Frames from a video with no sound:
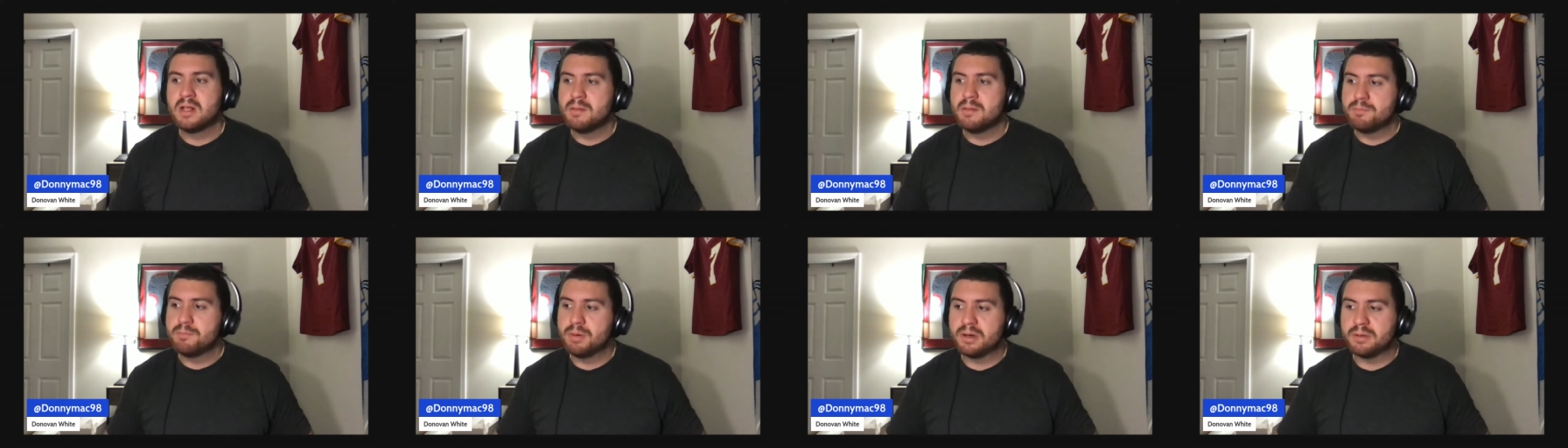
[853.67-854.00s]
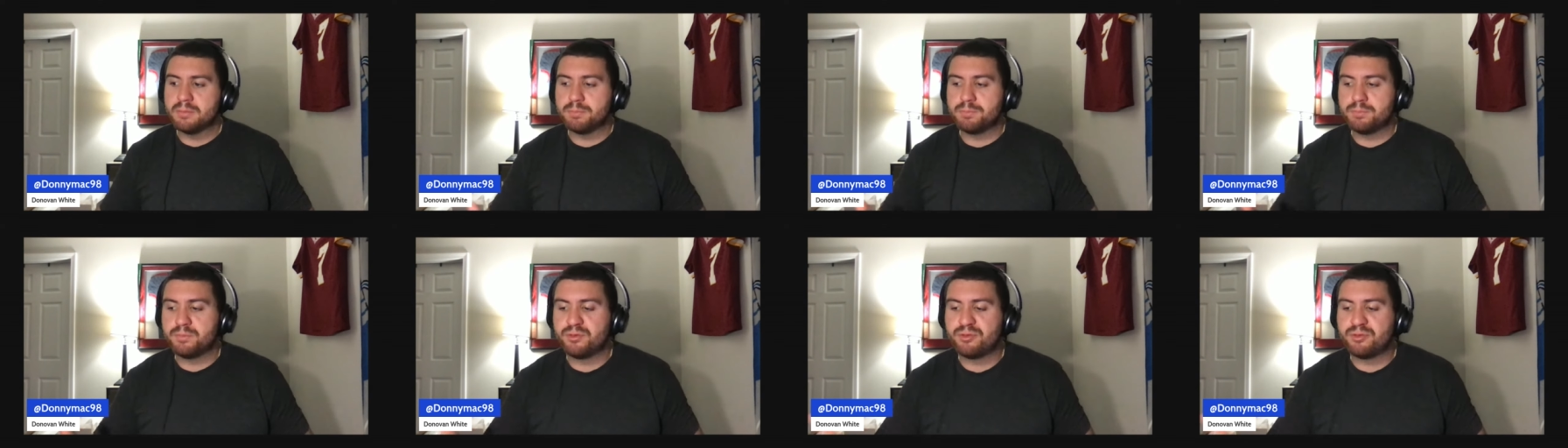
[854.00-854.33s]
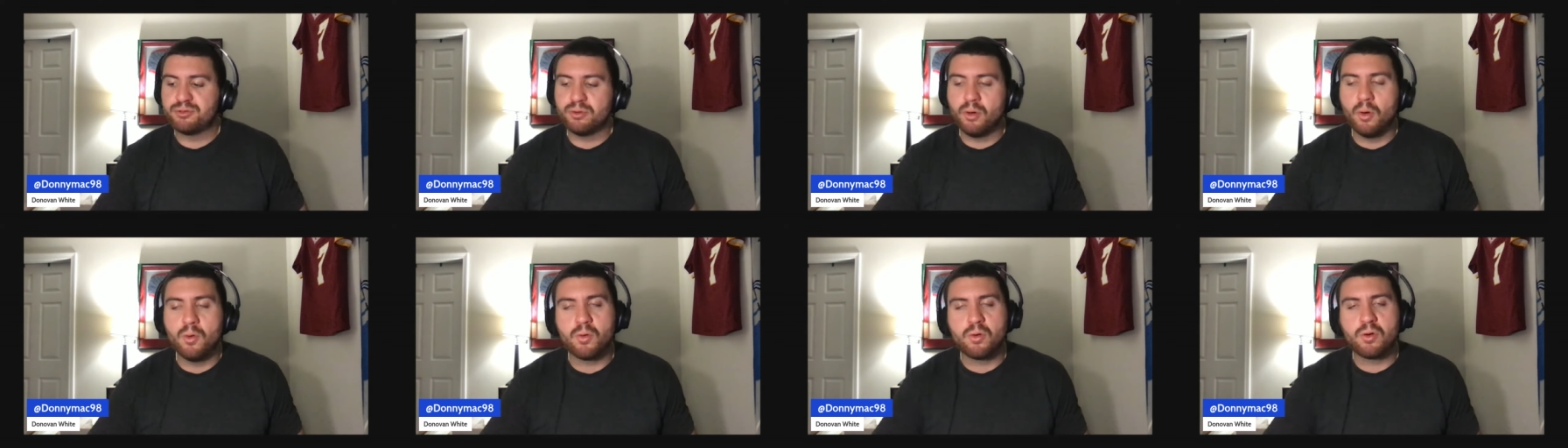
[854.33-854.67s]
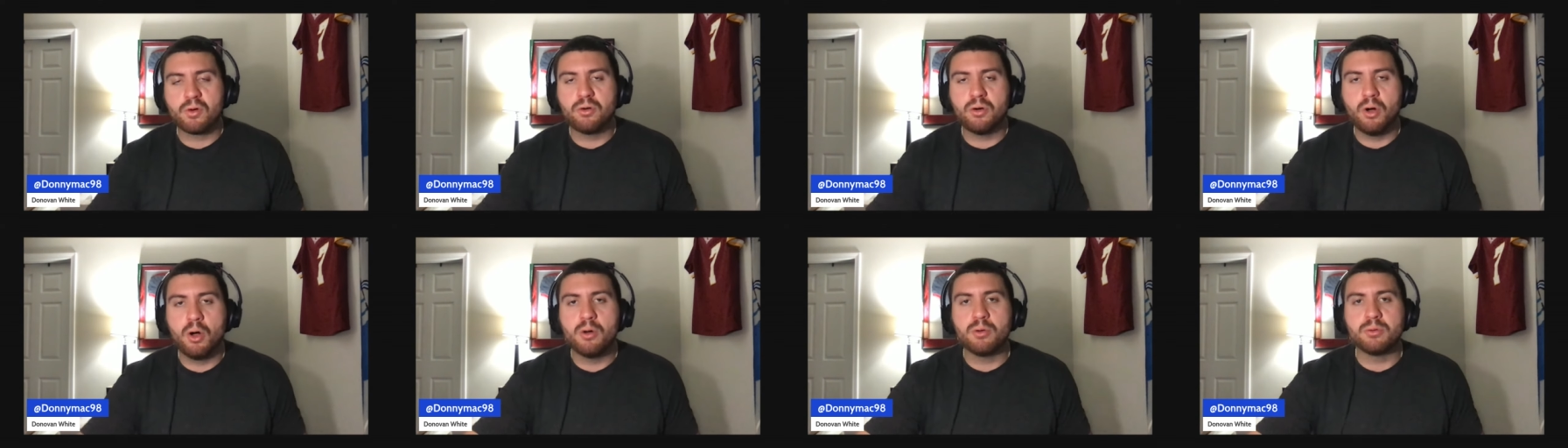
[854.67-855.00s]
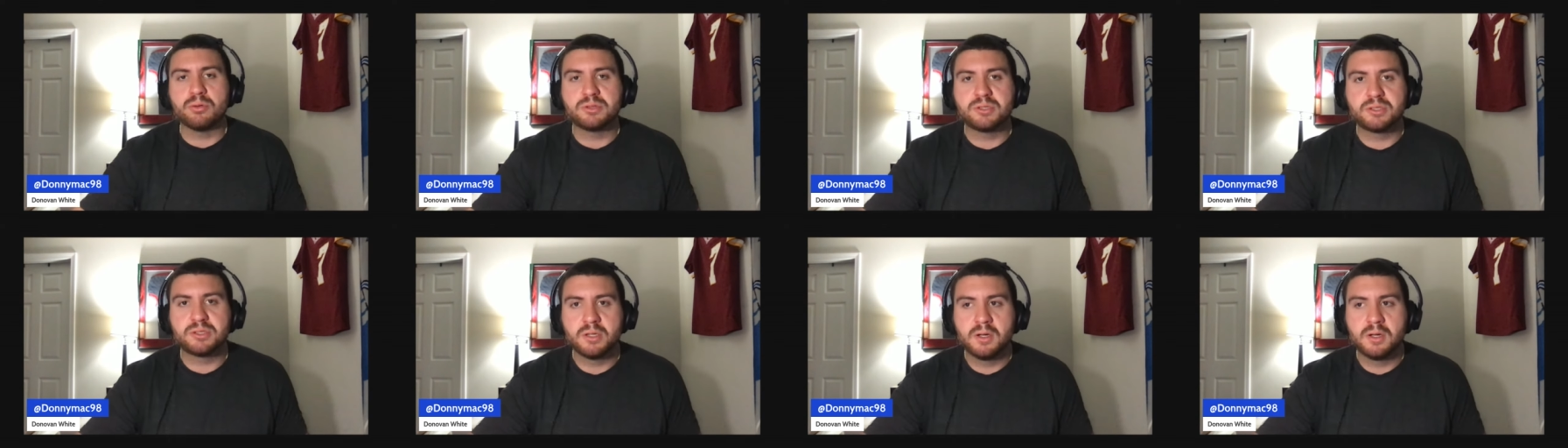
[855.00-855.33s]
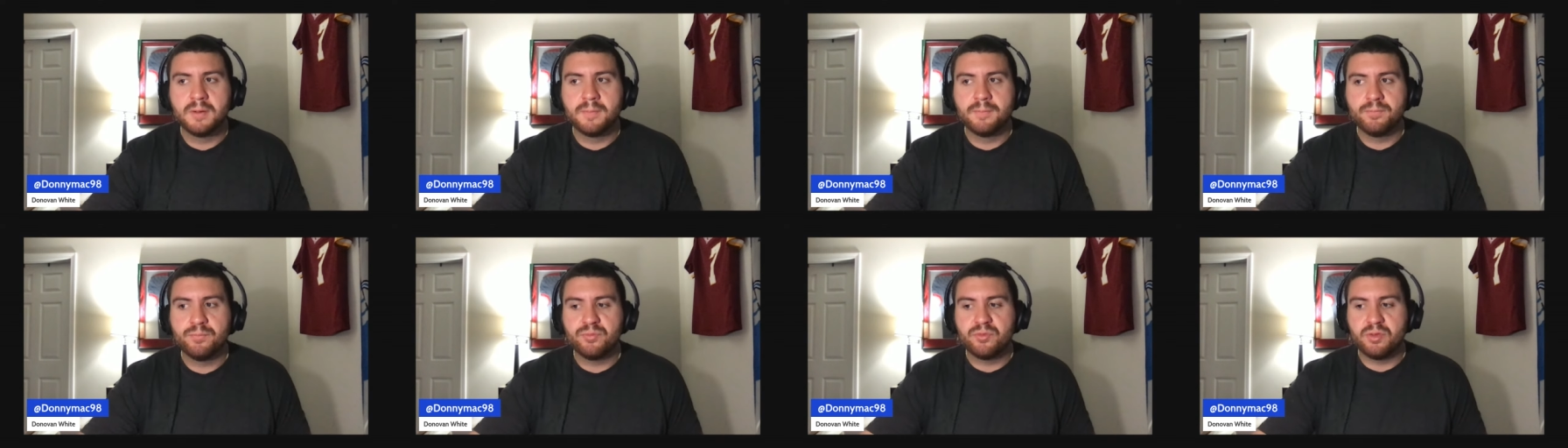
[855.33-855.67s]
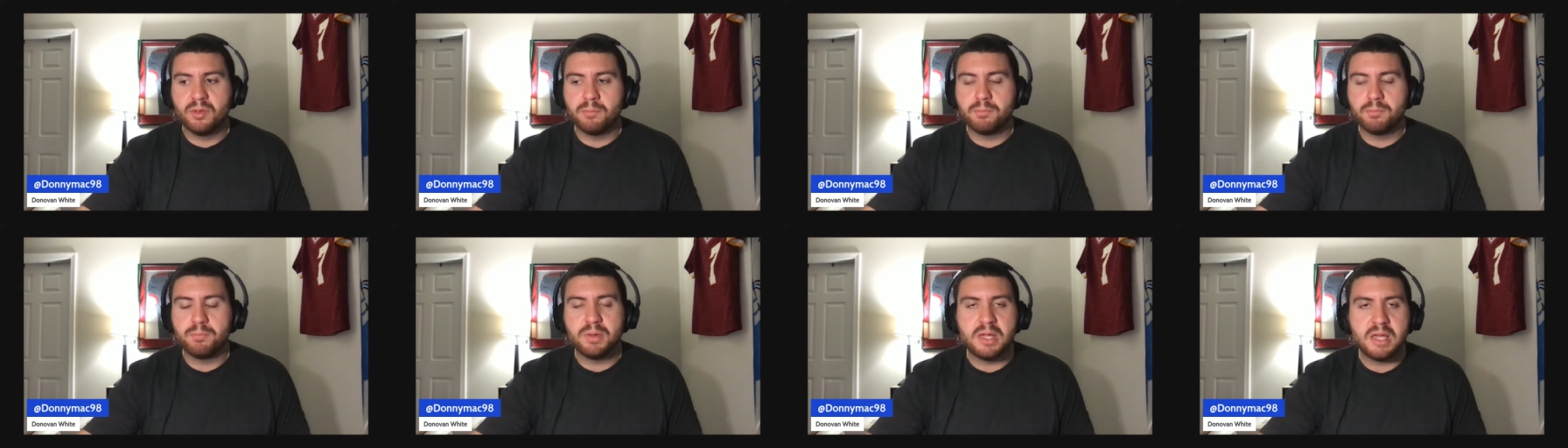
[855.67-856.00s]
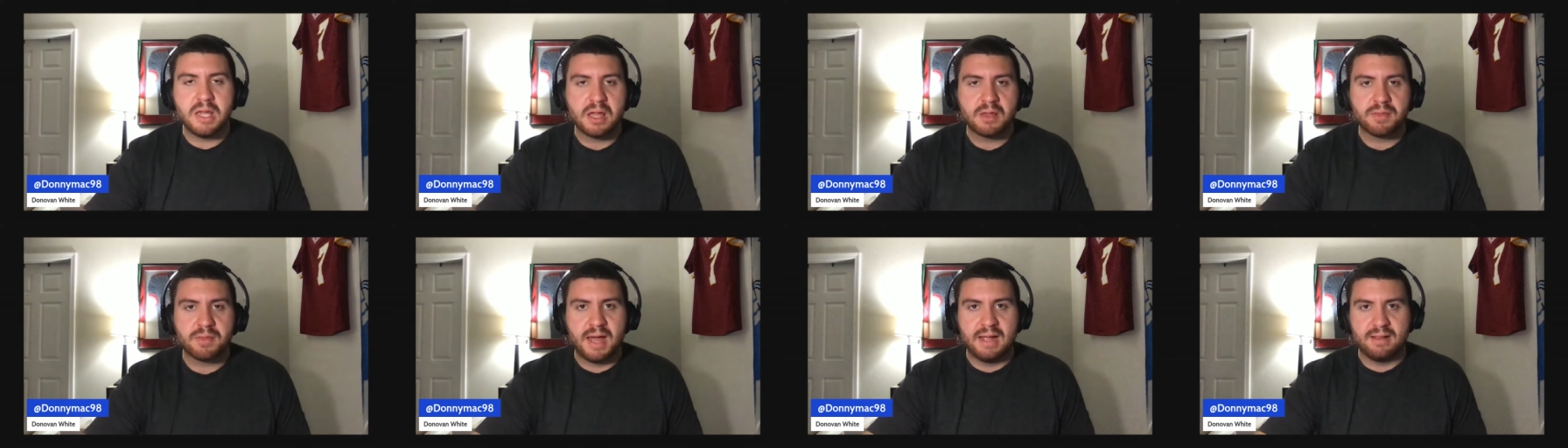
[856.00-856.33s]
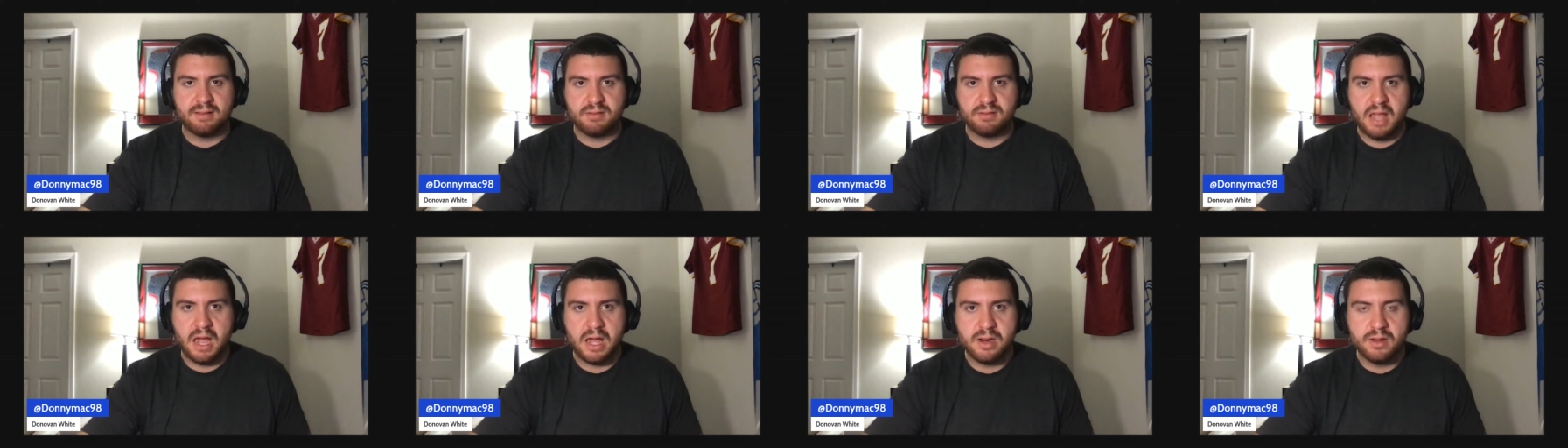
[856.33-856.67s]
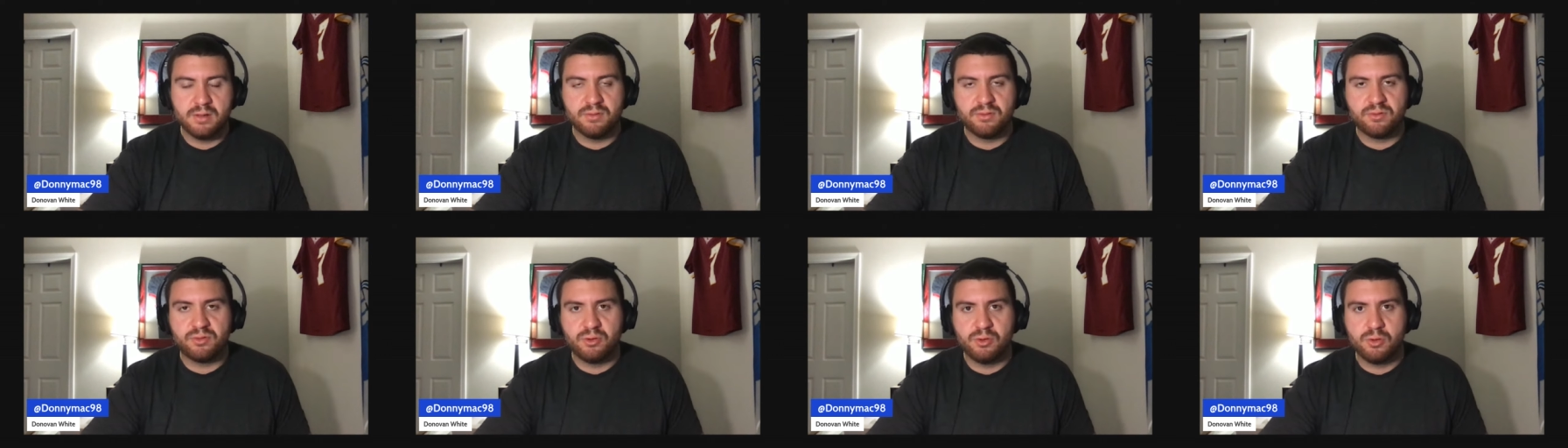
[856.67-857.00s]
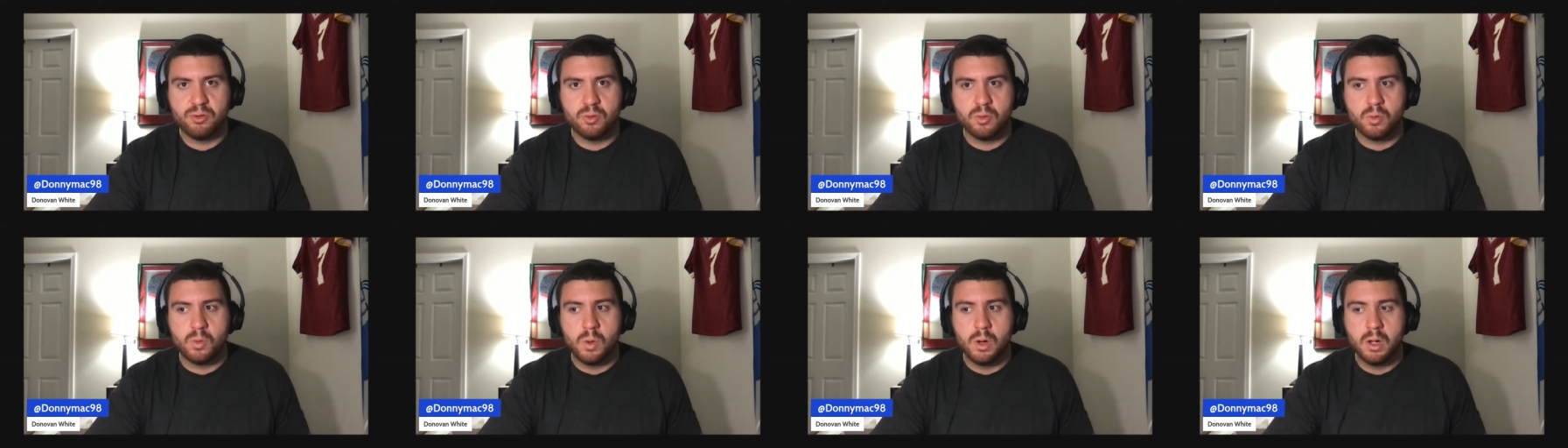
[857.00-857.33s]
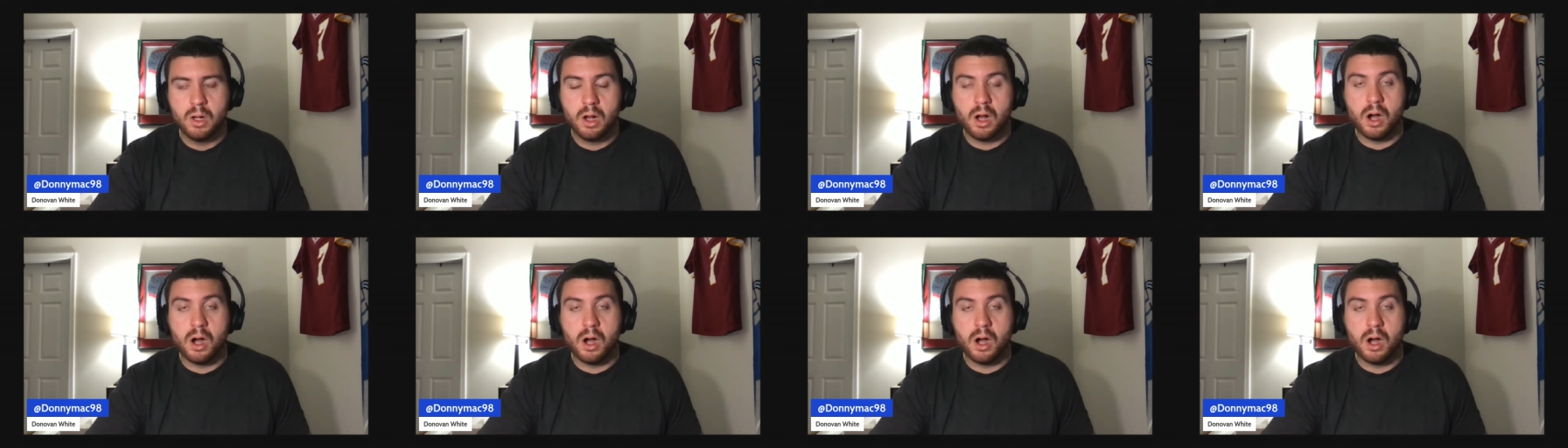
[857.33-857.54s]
but it's so close to being that 10 and 2